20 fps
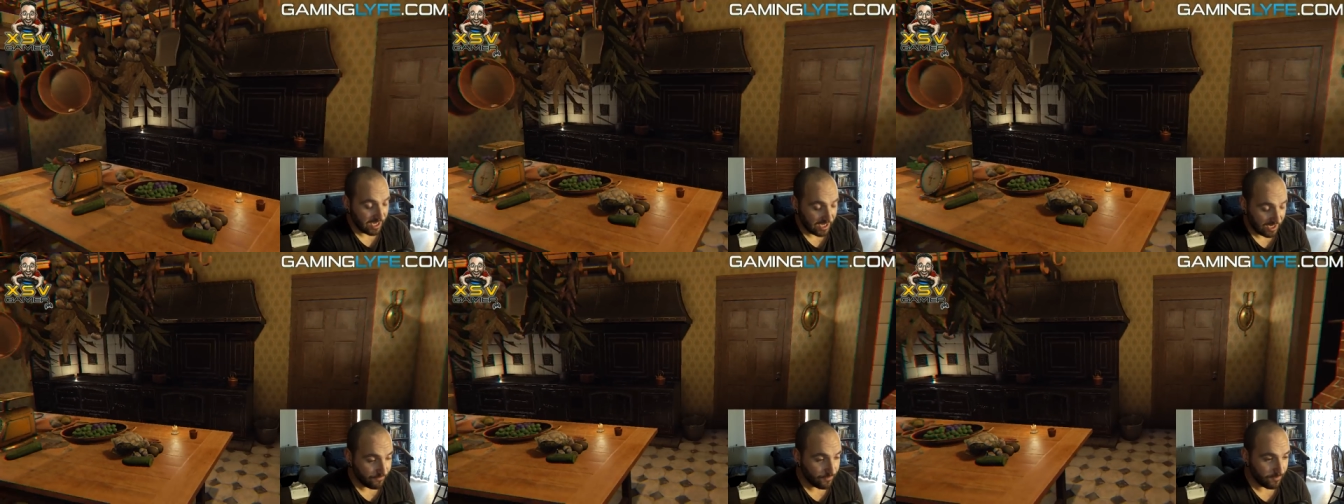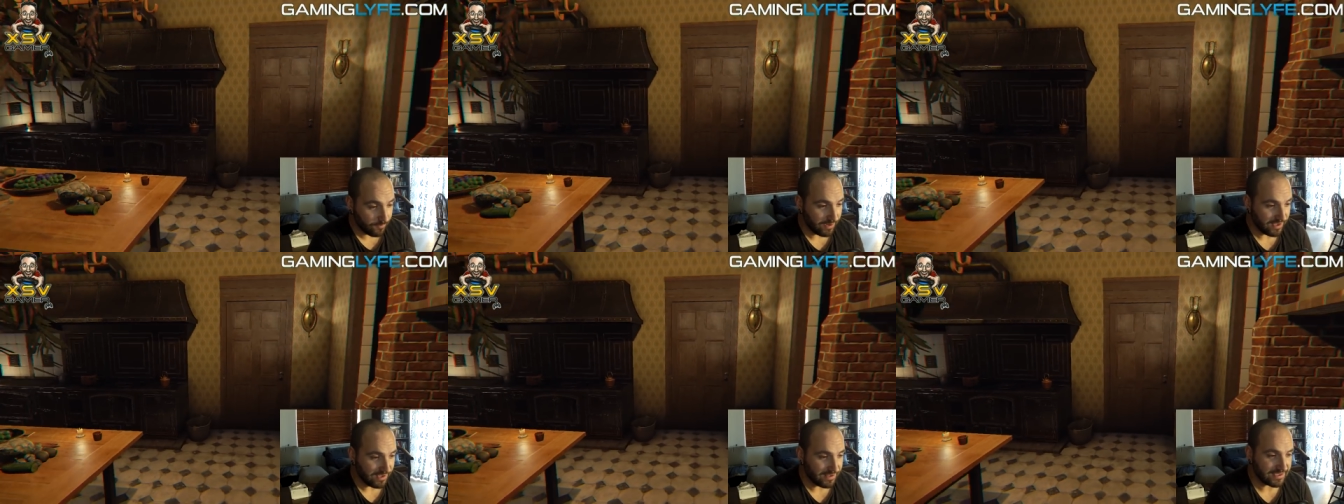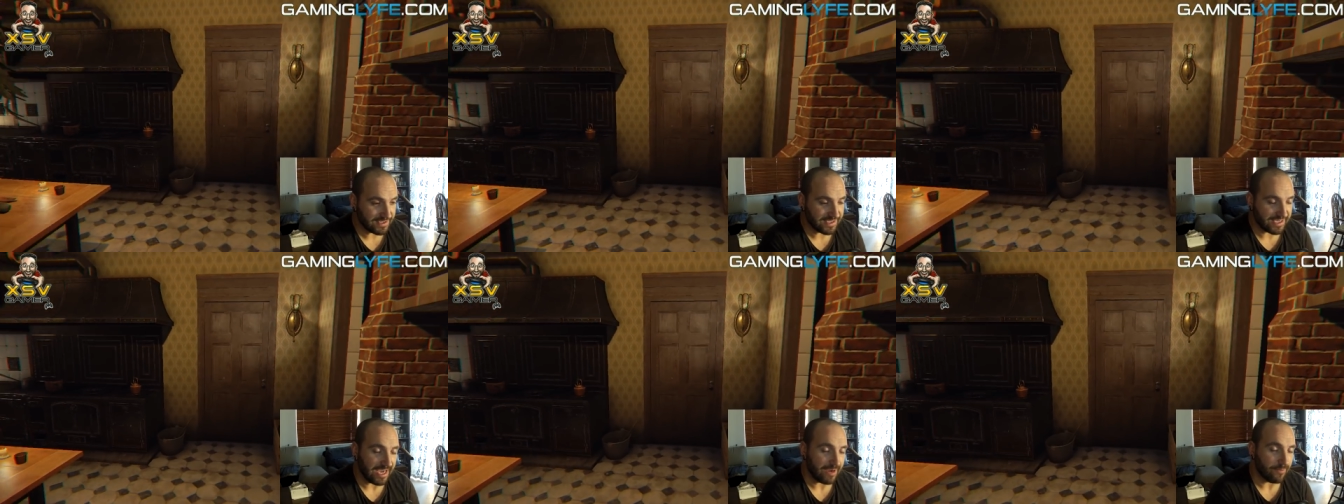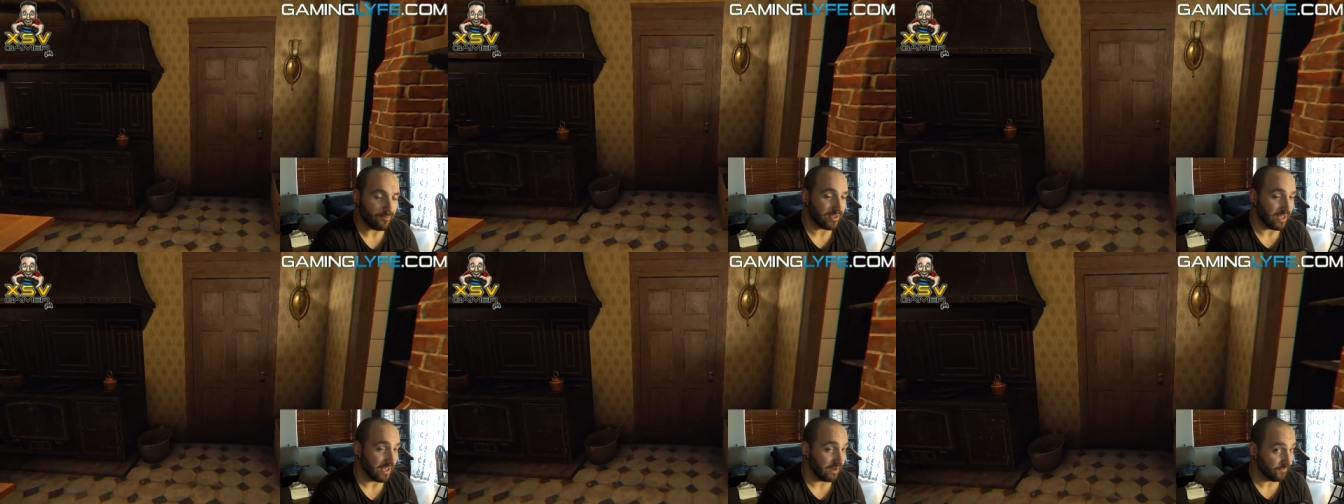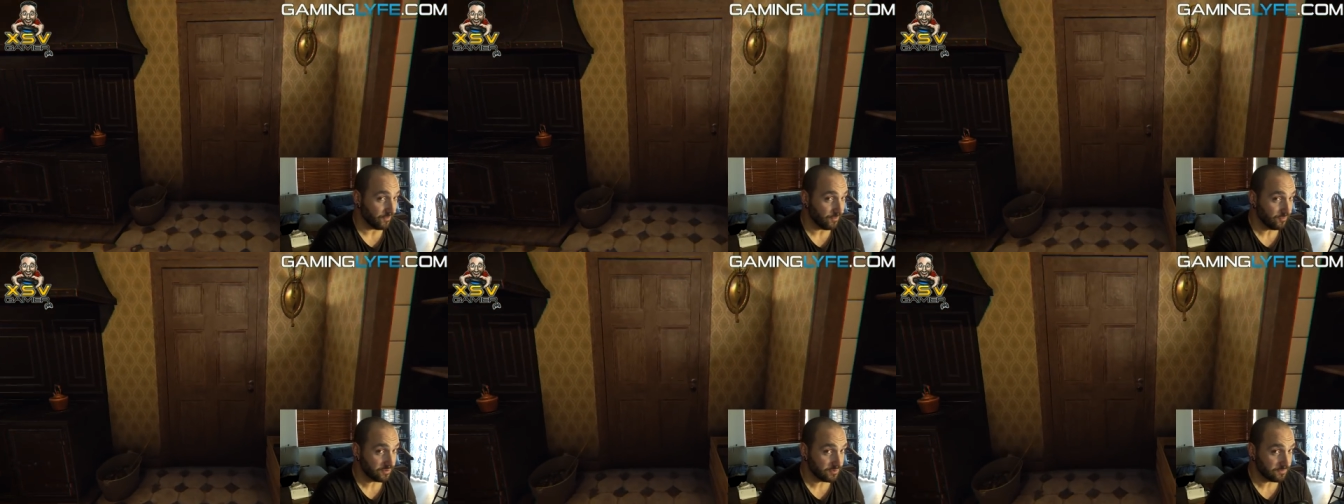if you play this game with
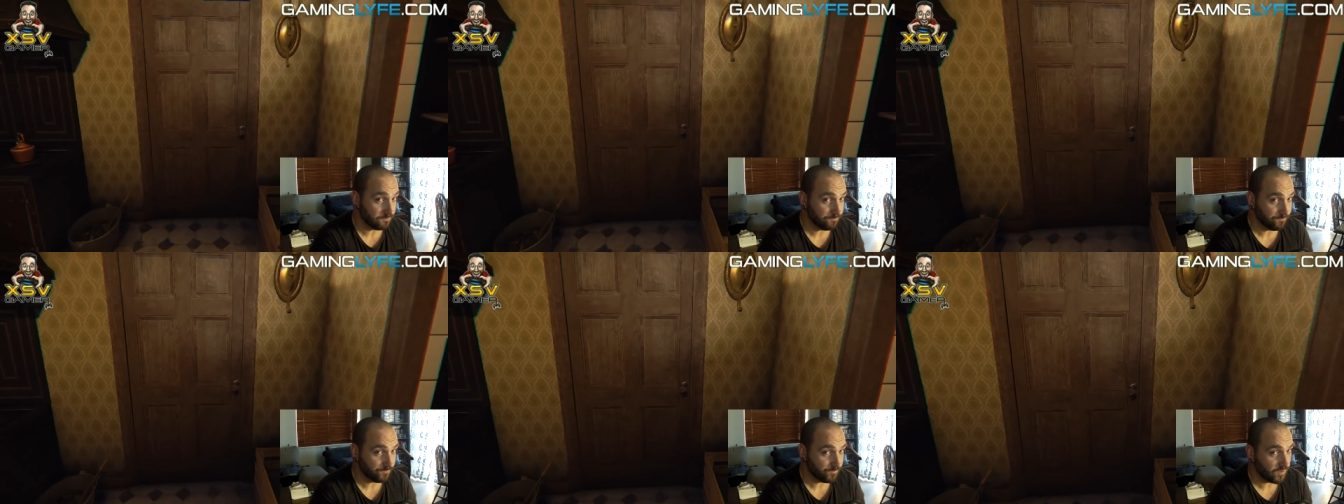headphones,